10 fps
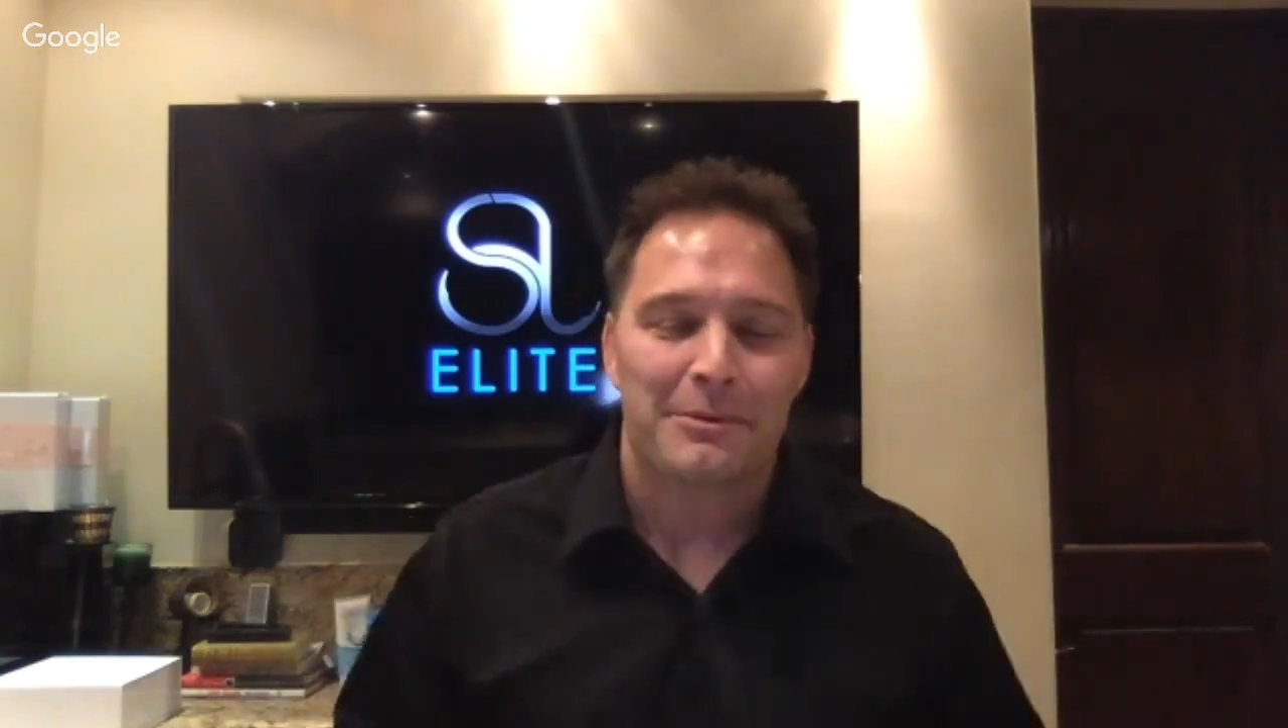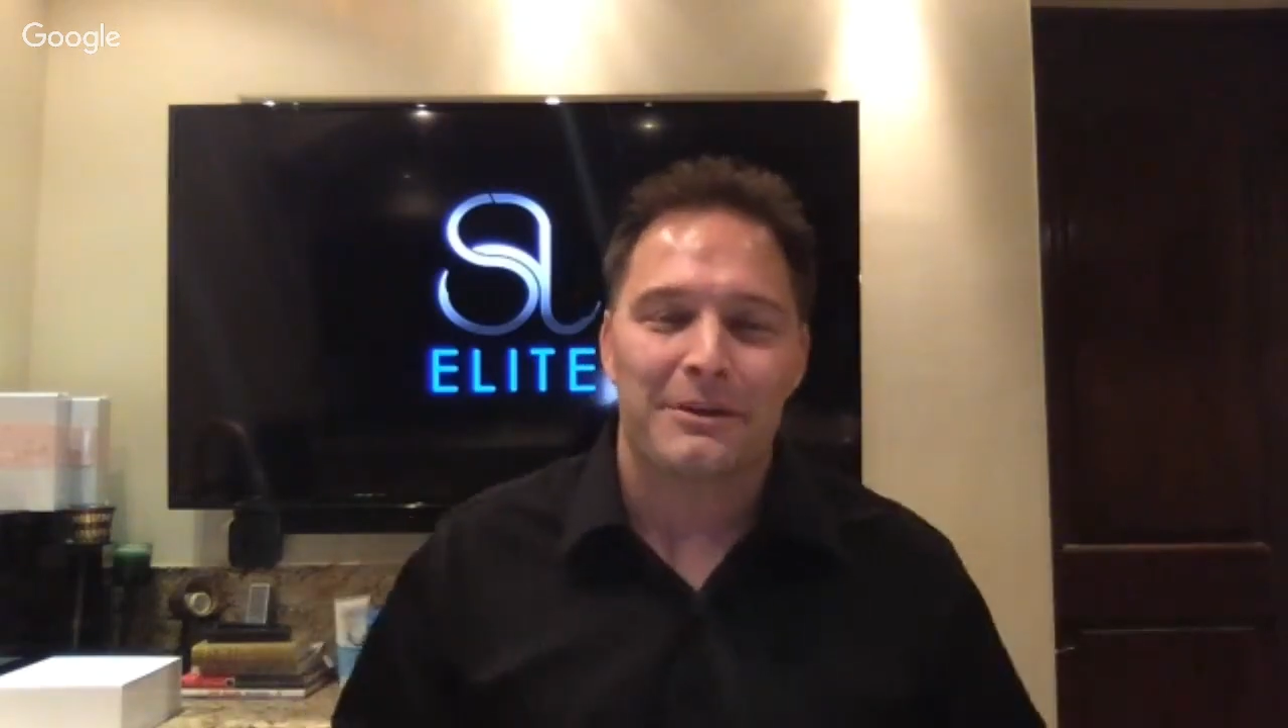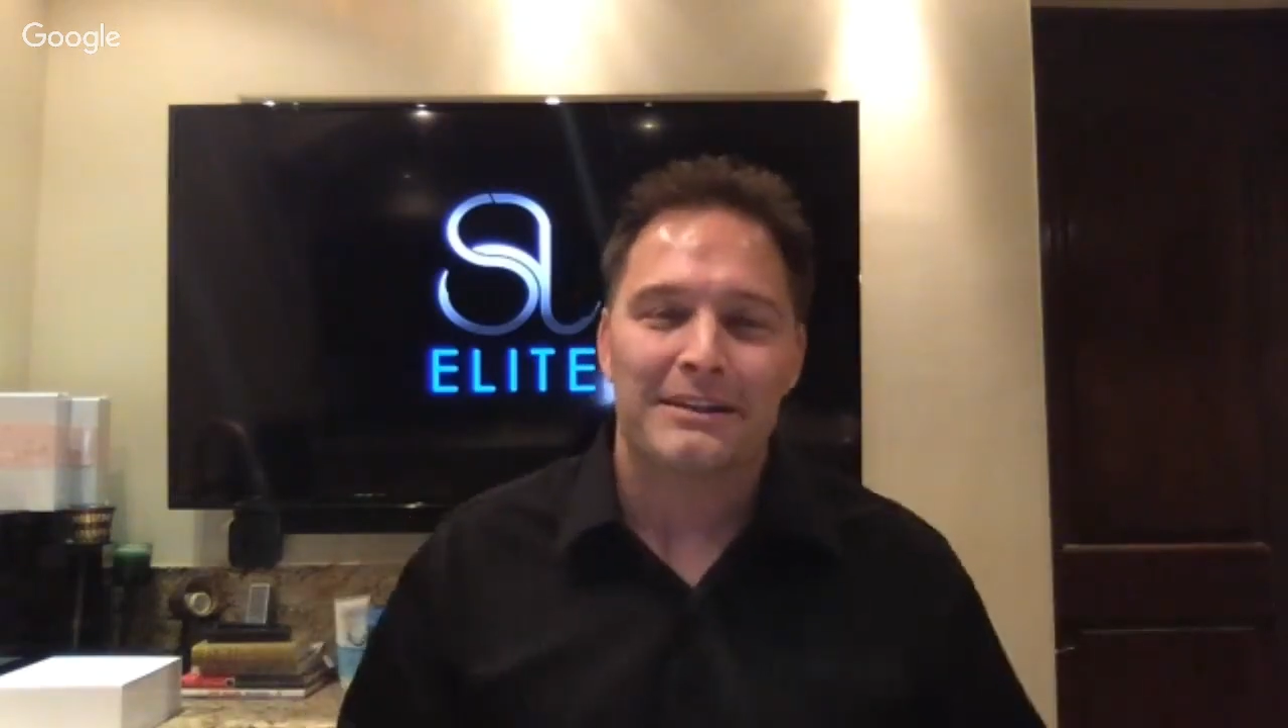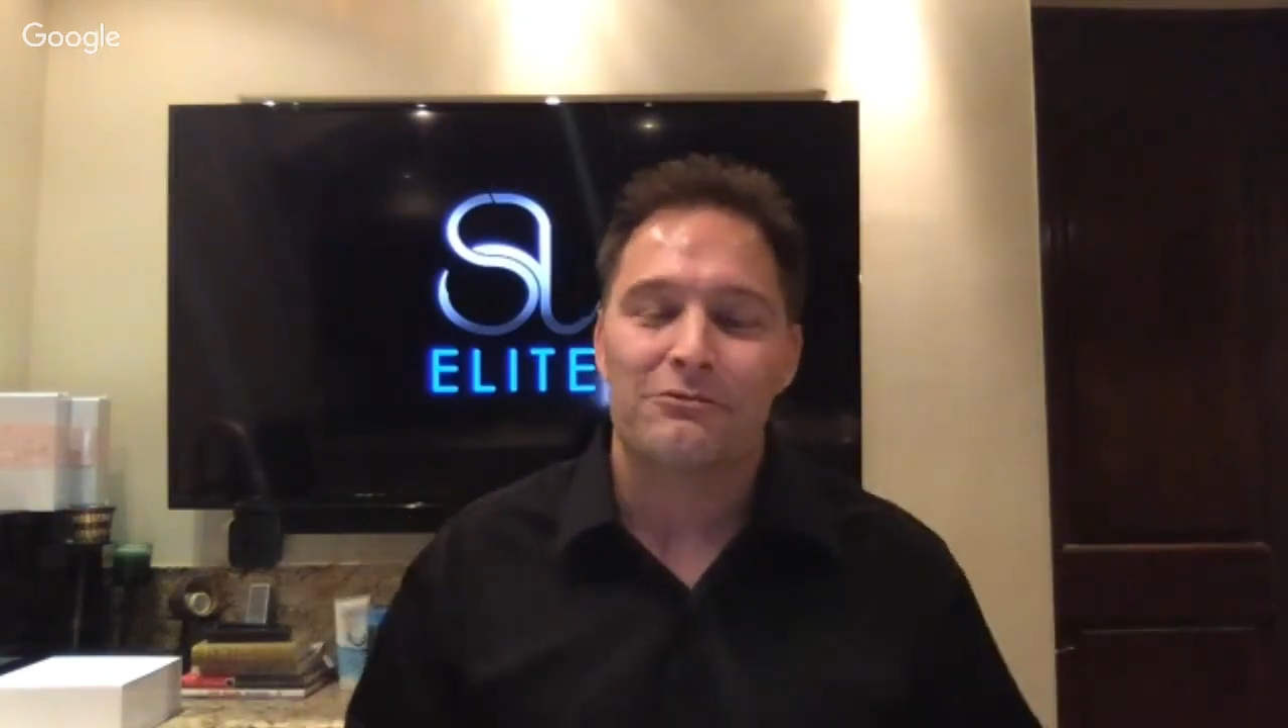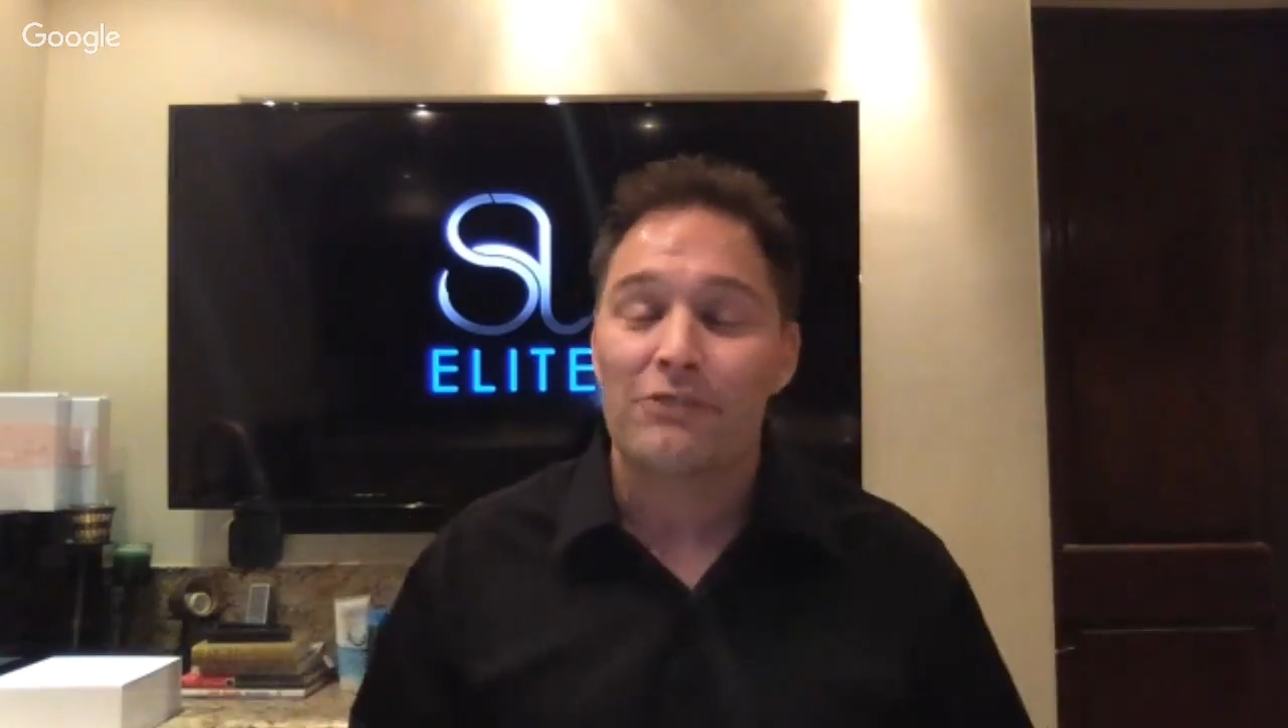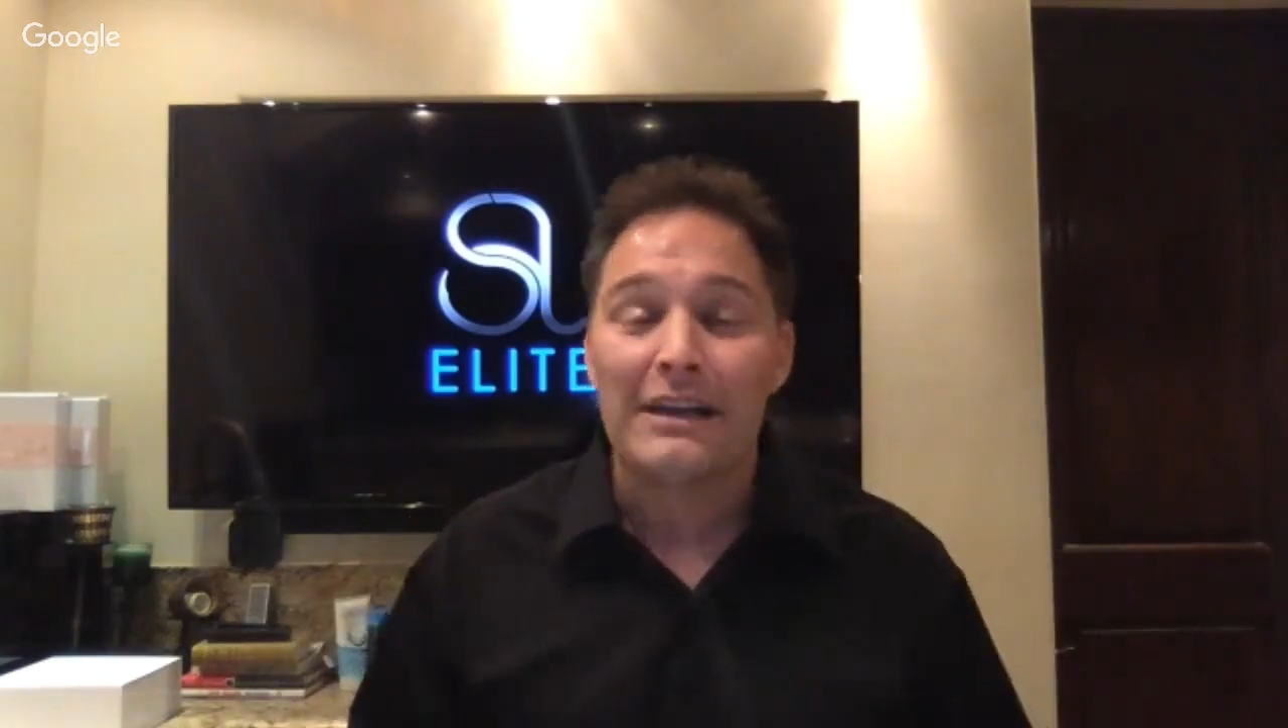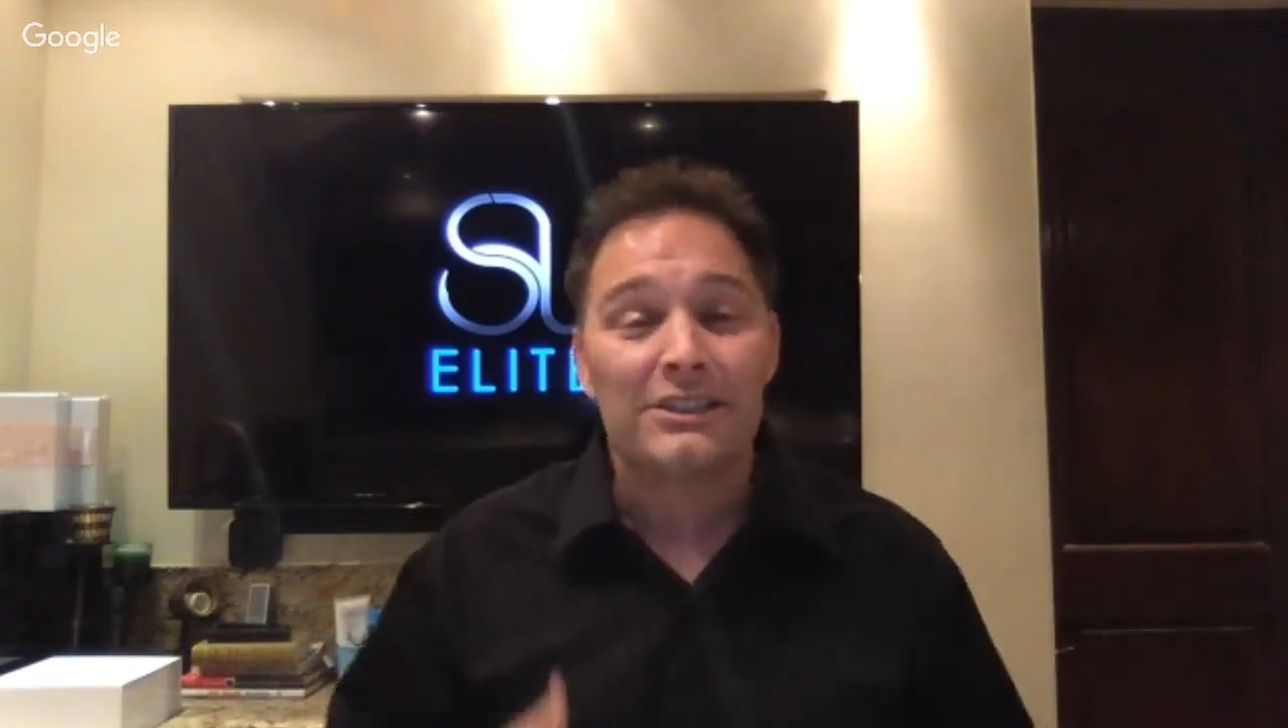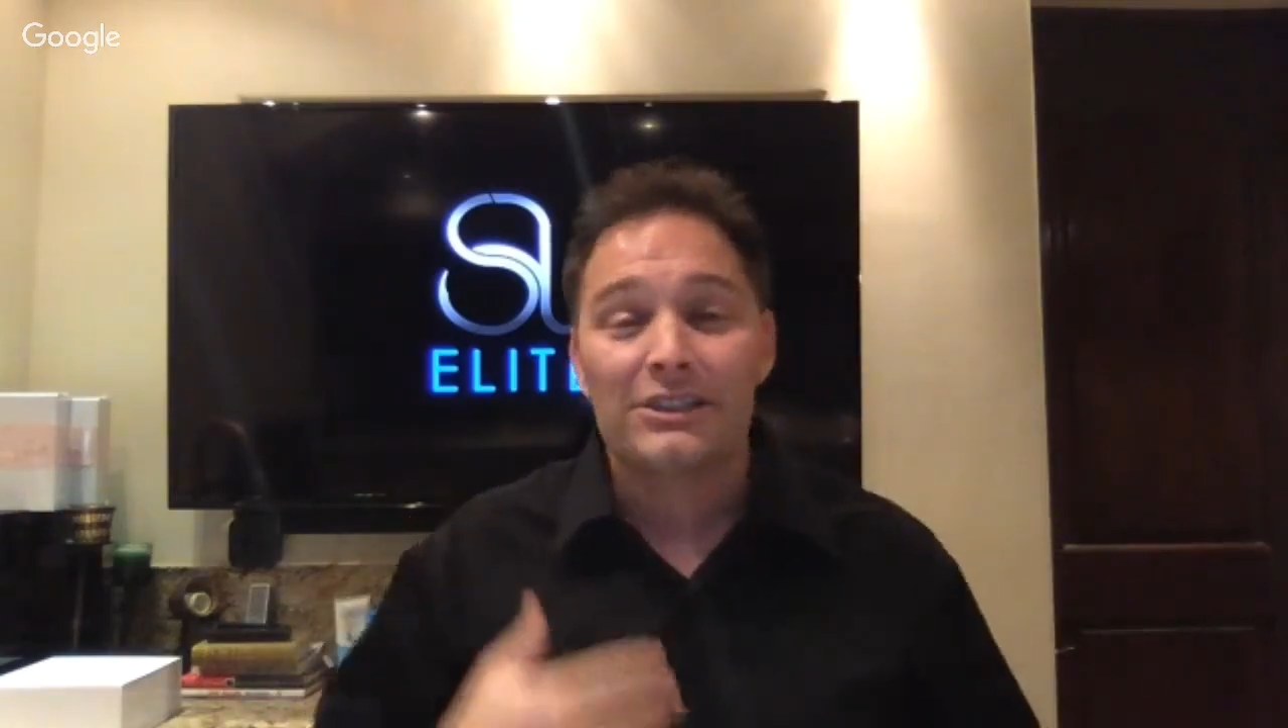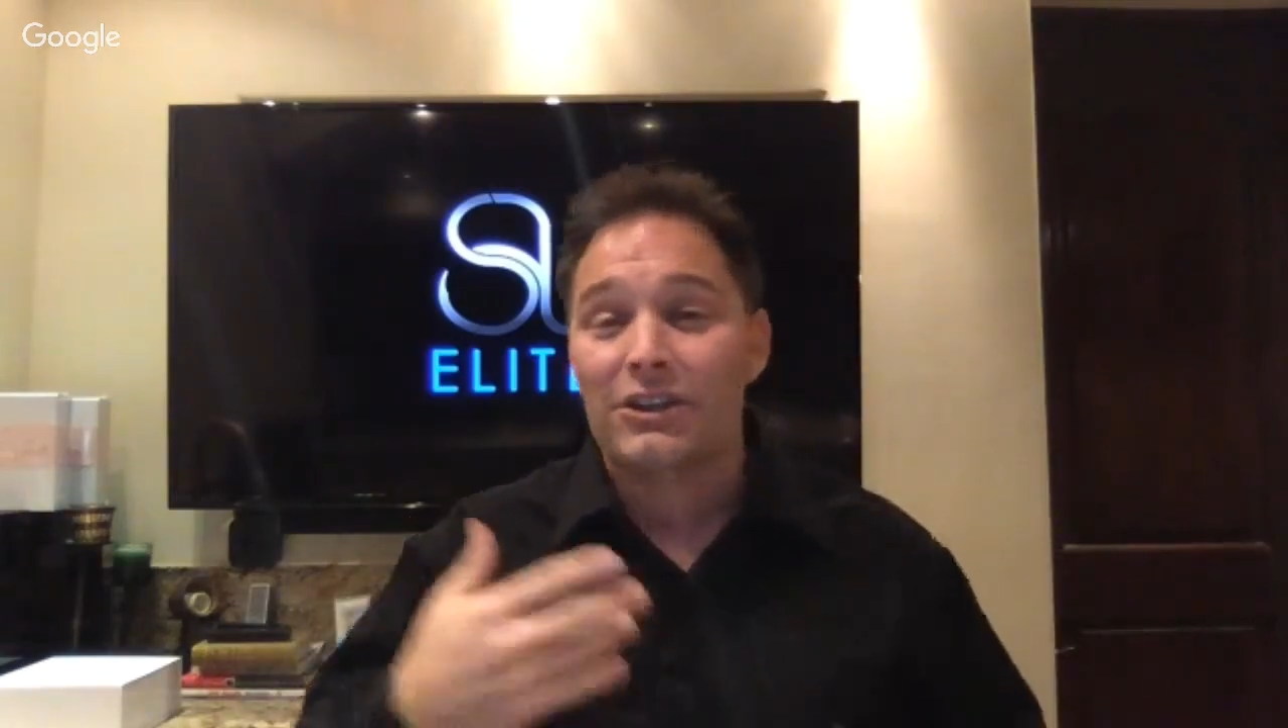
And Ray just started